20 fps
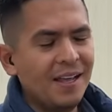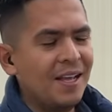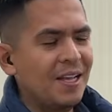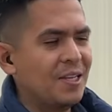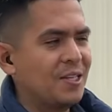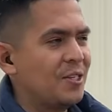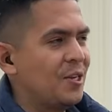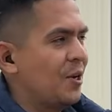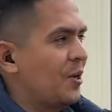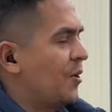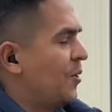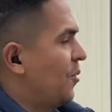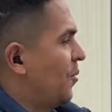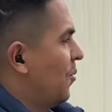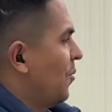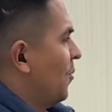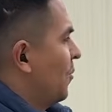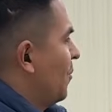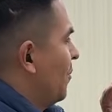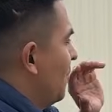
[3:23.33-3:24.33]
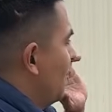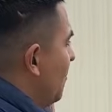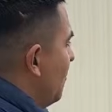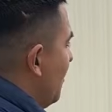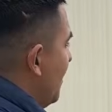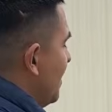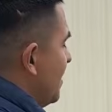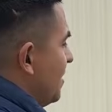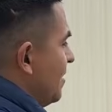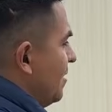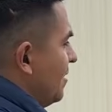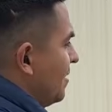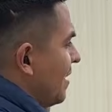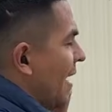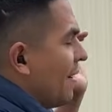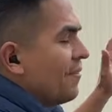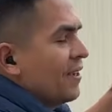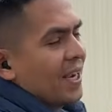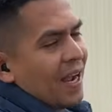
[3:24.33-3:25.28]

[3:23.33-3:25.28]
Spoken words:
So we just haven't